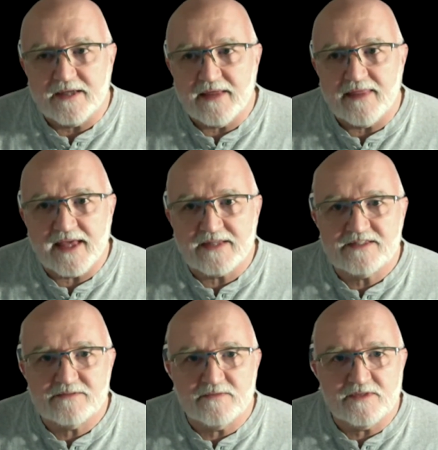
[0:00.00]
And
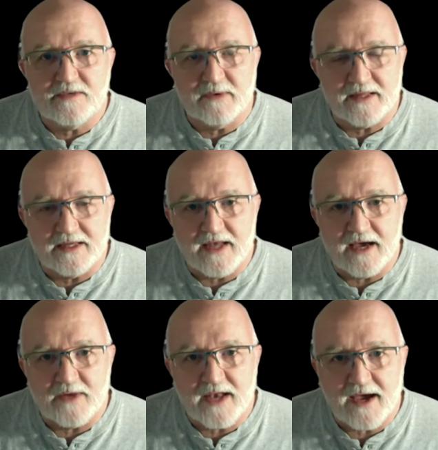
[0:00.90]
that's typically
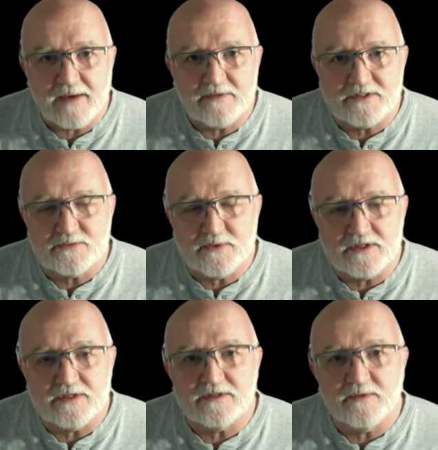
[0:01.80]
not what happens when
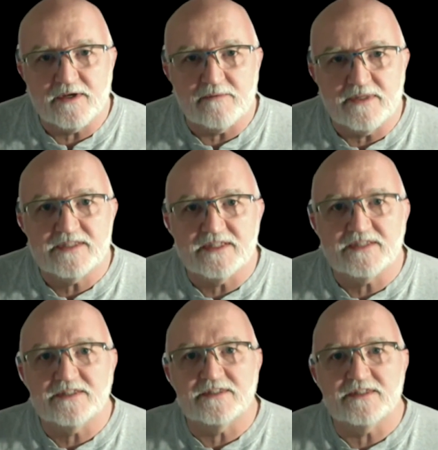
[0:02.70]
a
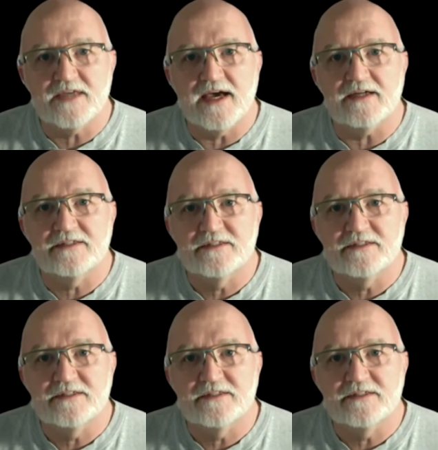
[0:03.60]
business is attacked.